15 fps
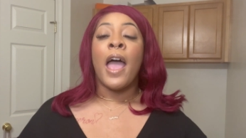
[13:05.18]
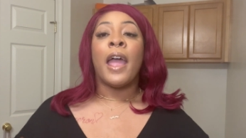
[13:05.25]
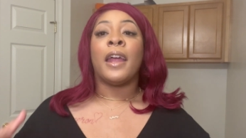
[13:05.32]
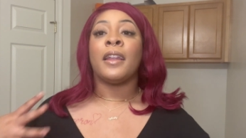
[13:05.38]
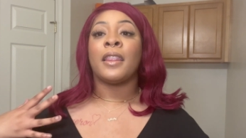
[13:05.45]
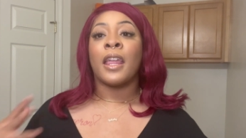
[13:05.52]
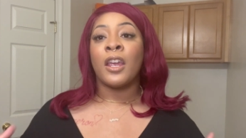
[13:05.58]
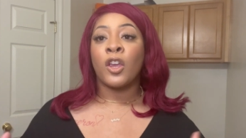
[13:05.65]

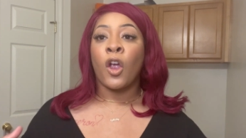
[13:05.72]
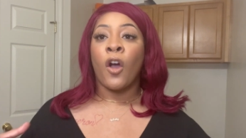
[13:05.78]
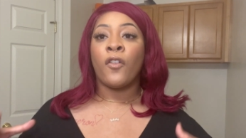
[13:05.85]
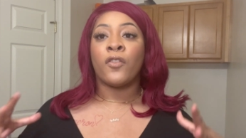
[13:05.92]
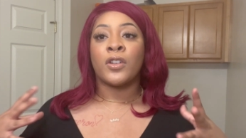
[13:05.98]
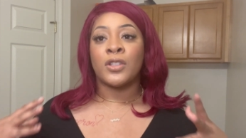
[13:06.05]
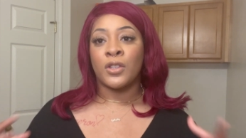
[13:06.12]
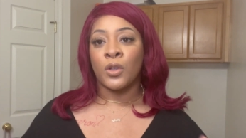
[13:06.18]
and thank y'all
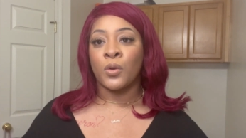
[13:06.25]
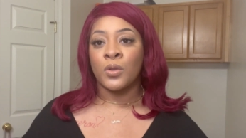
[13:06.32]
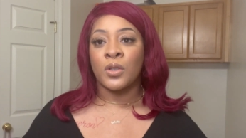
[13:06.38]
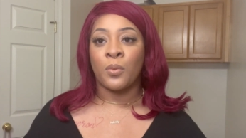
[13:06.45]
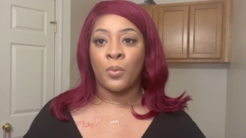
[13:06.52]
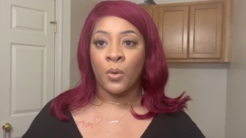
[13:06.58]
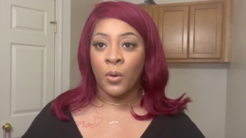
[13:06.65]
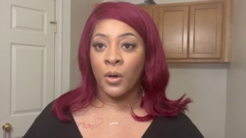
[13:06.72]
for still
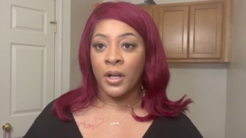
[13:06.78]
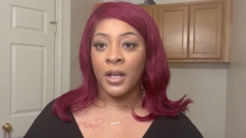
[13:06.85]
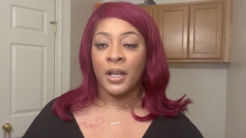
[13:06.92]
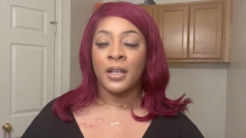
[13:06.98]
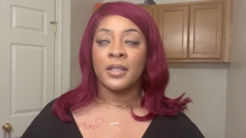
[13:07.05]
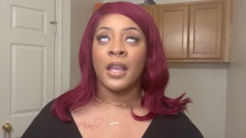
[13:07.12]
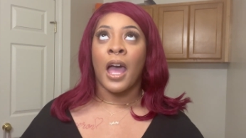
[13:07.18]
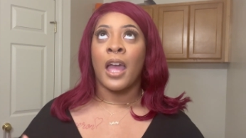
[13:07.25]
supporting,
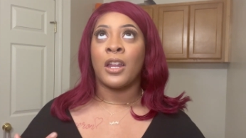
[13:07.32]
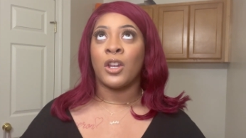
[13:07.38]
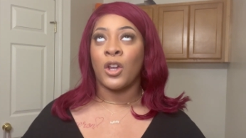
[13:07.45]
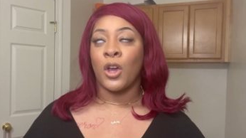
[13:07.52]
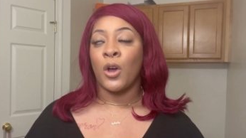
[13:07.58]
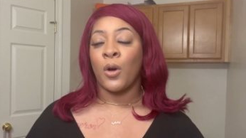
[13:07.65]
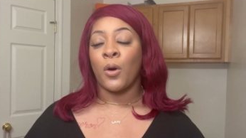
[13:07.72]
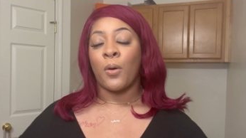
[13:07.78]
because I
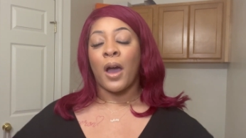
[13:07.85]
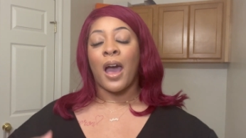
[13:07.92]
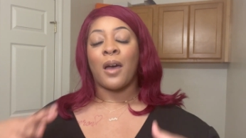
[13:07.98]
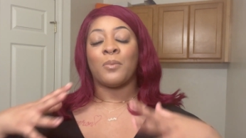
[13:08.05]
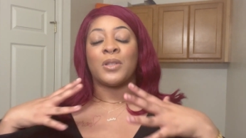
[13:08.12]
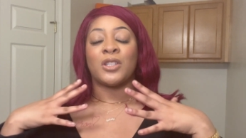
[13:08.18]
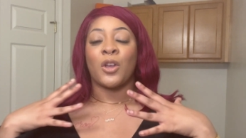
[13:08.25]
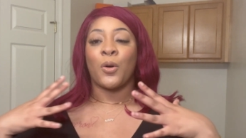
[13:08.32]
know
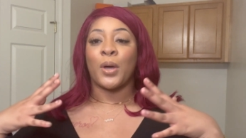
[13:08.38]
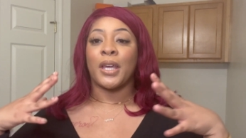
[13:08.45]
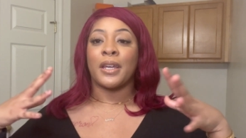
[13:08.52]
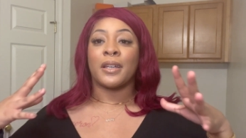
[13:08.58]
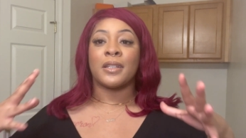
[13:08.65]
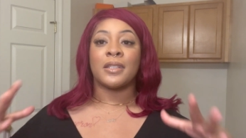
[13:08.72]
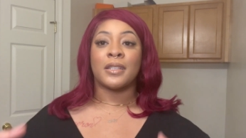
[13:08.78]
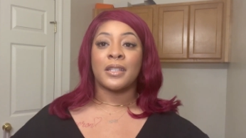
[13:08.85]
I'm so
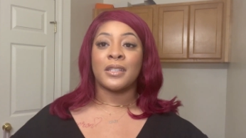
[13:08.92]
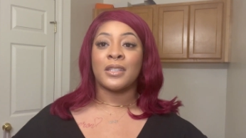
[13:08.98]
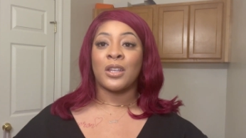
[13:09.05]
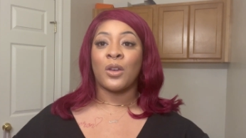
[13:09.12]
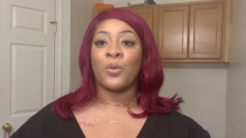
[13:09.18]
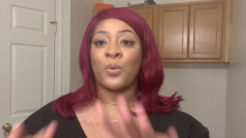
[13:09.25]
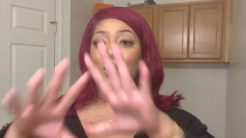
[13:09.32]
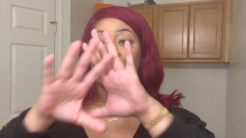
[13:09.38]

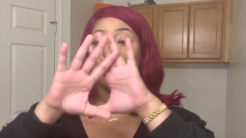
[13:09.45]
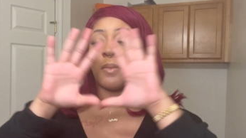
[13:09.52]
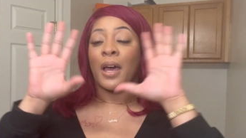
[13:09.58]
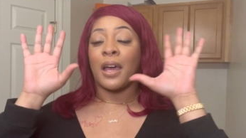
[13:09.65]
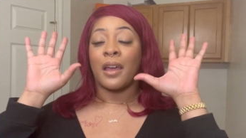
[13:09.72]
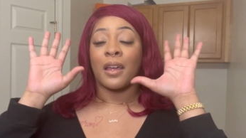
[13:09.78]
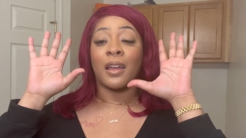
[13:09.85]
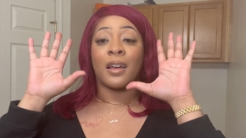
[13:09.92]
inconsistent with my
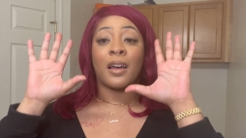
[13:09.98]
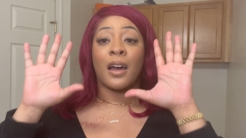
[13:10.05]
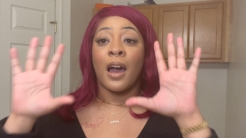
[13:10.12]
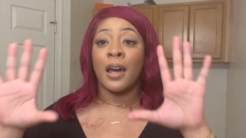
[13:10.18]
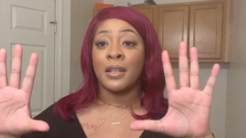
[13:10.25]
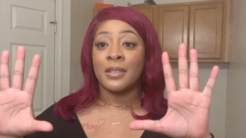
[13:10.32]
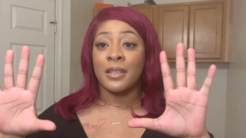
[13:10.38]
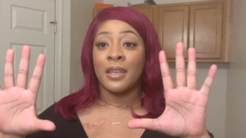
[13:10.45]

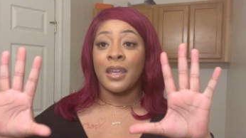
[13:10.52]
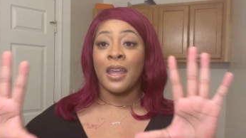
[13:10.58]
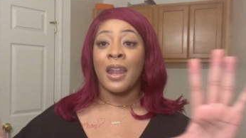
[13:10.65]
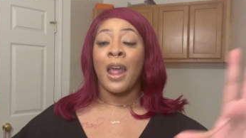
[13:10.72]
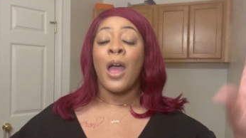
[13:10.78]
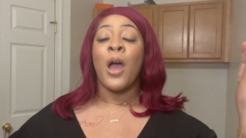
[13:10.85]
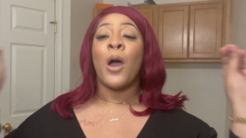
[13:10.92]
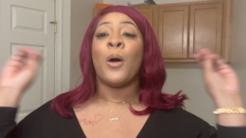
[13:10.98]
content.
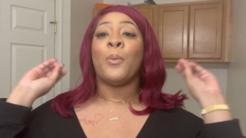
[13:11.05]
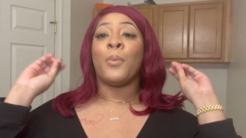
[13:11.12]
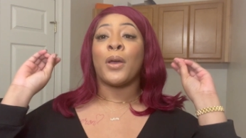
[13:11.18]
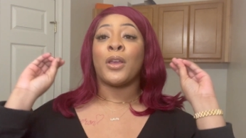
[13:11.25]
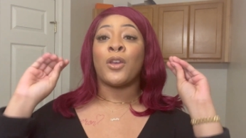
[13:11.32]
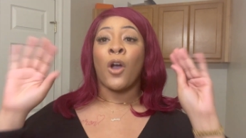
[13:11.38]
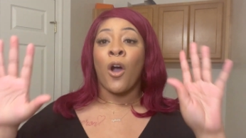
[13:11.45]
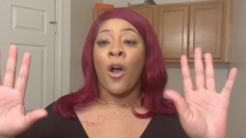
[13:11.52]

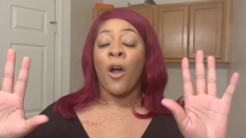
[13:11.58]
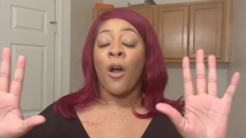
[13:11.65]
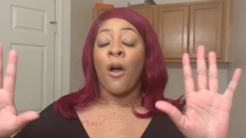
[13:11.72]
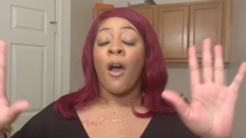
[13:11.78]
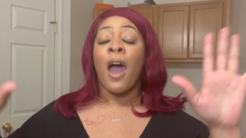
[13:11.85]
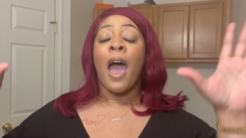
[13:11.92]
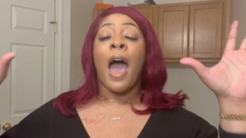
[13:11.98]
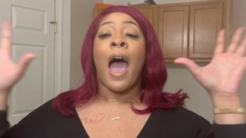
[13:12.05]
But y'all,
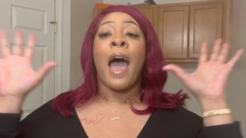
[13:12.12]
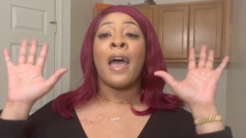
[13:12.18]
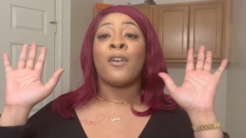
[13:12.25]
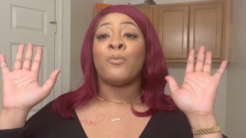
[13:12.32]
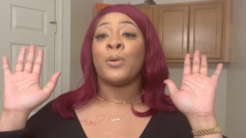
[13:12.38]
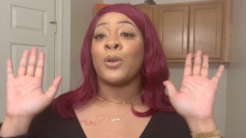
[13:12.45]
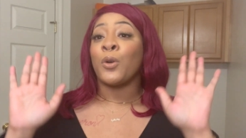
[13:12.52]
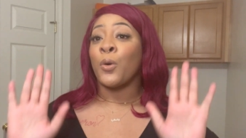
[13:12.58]
I have
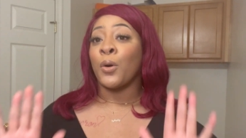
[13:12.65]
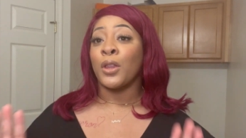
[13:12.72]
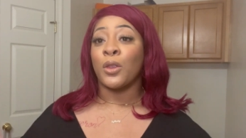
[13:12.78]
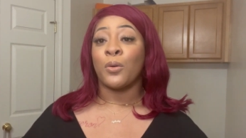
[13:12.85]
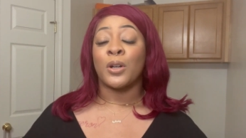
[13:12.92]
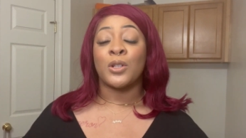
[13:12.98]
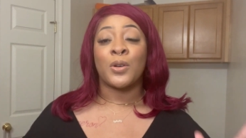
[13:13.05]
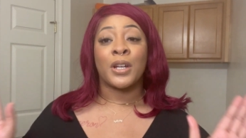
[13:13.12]
been going
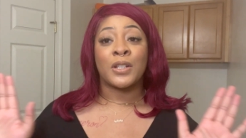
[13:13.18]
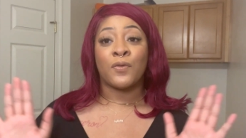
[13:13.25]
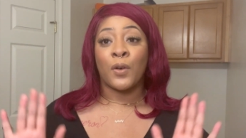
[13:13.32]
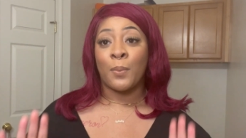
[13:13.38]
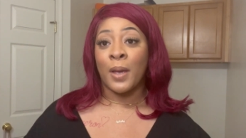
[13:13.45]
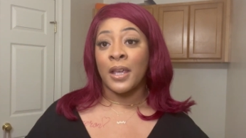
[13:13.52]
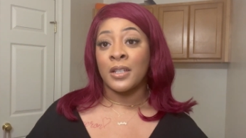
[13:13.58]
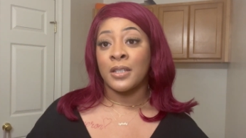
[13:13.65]
through a
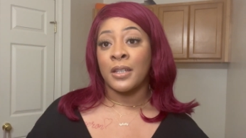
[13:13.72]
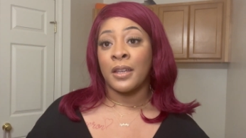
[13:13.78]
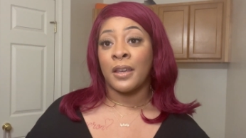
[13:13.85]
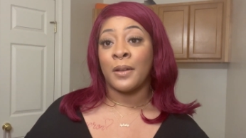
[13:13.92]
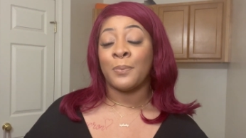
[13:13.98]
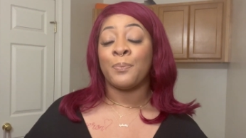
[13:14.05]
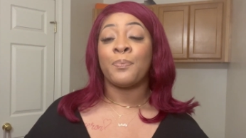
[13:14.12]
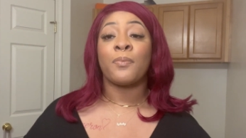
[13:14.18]

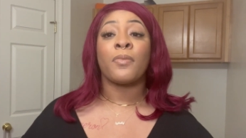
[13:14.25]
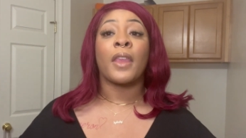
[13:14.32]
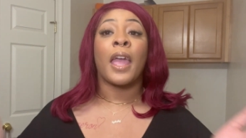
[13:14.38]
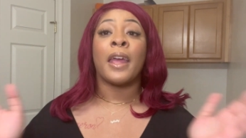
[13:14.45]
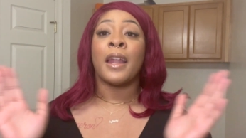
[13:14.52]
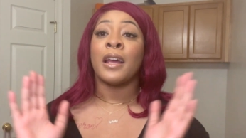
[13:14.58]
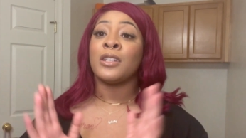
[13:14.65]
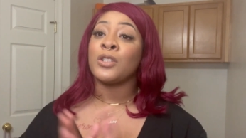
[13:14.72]
transformation,
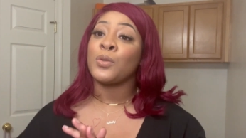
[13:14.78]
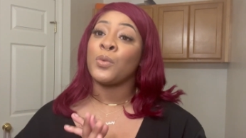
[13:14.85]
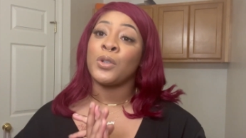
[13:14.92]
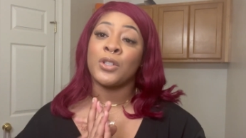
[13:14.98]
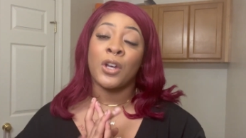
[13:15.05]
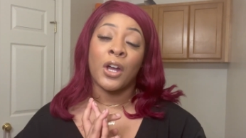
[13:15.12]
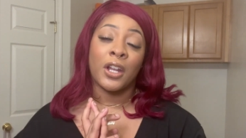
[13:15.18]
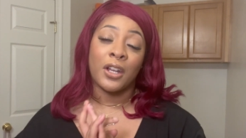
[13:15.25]
and I just want
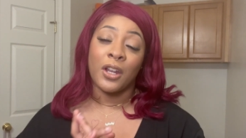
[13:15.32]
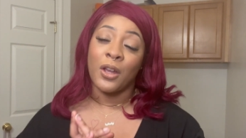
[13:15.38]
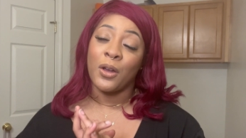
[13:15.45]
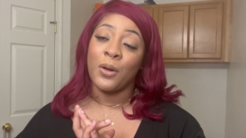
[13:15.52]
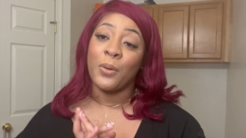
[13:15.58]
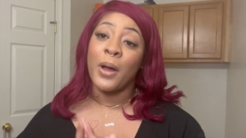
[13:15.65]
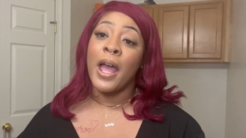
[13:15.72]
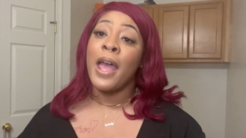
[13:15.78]
y'all to
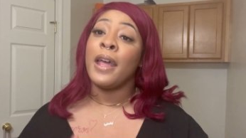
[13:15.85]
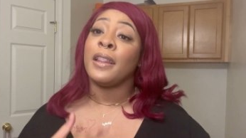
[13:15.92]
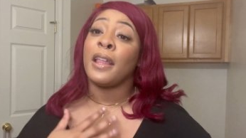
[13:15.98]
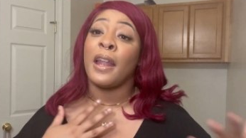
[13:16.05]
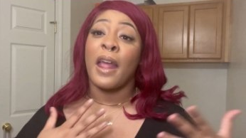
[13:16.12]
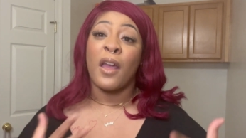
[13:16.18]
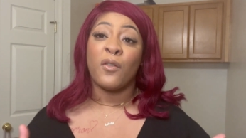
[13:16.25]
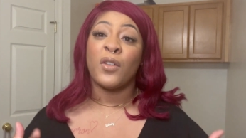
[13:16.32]
know
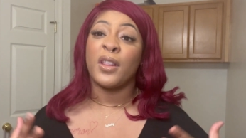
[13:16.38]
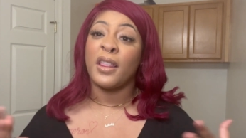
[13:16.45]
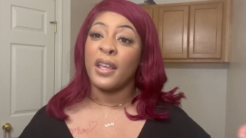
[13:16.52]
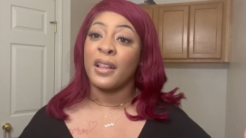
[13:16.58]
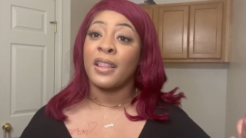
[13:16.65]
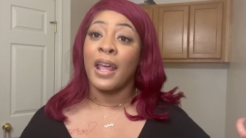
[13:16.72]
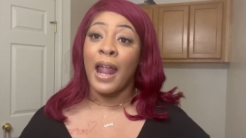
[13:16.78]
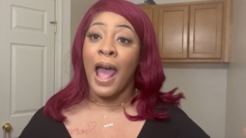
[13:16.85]
that
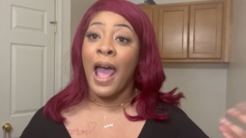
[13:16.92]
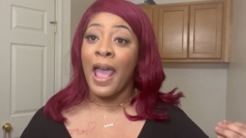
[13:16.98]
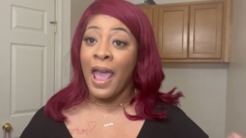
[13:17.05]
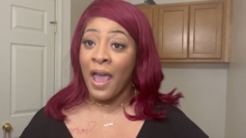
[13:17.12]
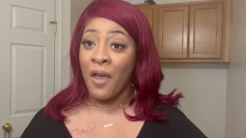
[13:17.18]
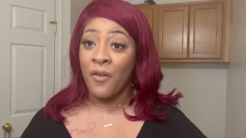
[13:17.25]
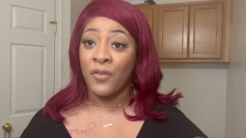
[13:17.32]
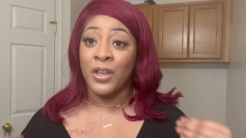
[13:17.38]
everything that I
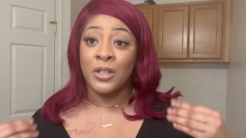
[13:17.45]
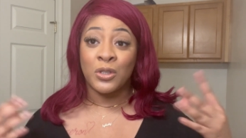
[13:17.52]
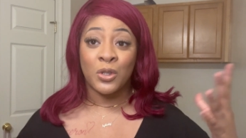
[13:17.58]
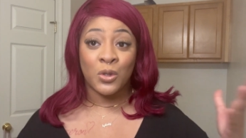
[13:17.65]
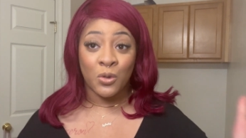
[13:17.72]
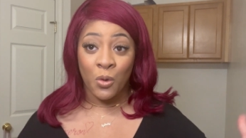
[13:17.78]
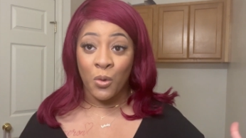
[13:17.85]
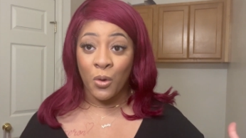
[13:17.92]
have in
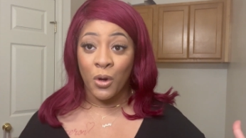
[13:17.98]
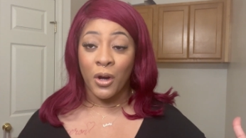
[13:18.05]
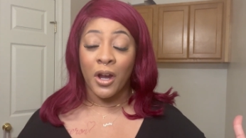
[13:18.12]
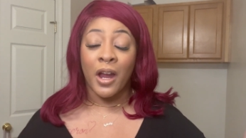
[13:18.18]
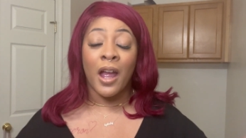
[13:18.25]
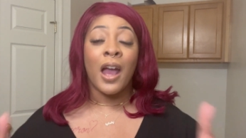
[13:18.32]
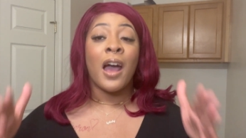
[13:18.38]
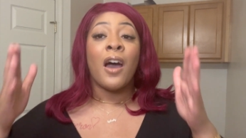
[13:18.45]
store
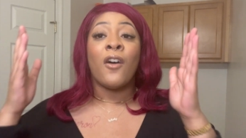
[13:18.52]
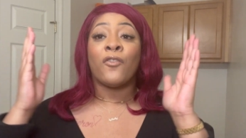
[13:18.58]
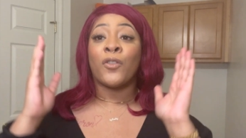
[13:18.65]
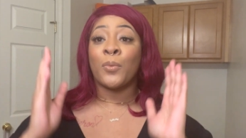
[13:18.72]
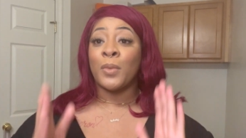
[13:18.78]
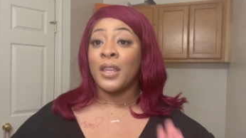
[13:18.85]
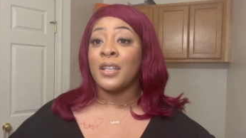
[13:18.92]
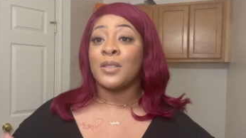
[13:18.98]

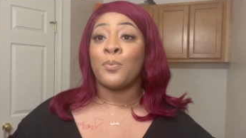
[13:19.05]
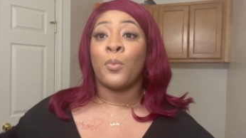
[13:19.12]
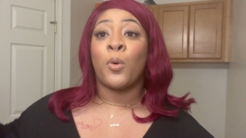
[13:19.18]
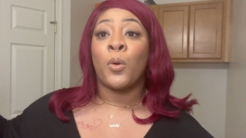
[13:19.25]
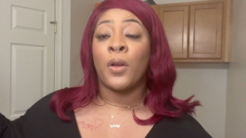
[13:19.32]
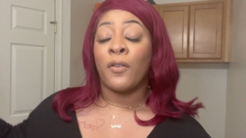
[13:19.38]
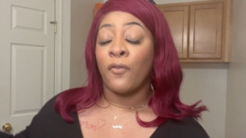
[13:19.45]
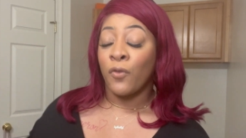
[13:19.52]
from this
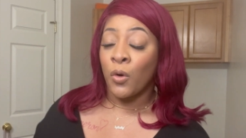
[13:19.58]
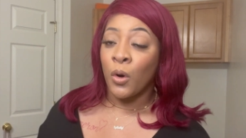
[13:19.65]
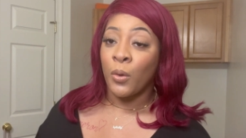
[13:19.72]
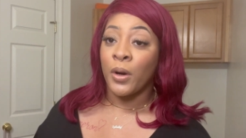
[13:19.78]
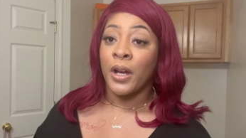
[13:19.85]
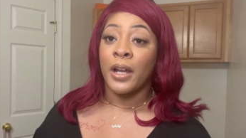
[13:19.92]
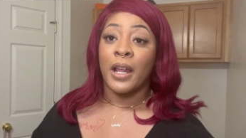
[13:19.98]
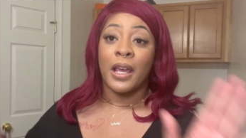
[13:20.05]
point
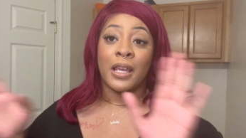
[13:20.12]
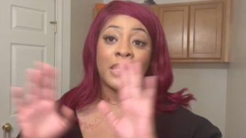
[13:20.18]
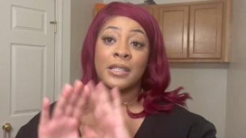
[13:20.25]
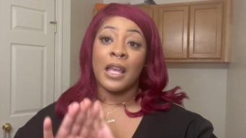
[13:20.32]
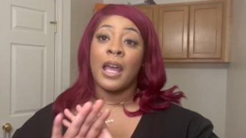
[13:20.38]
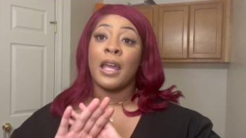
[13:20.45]
forward is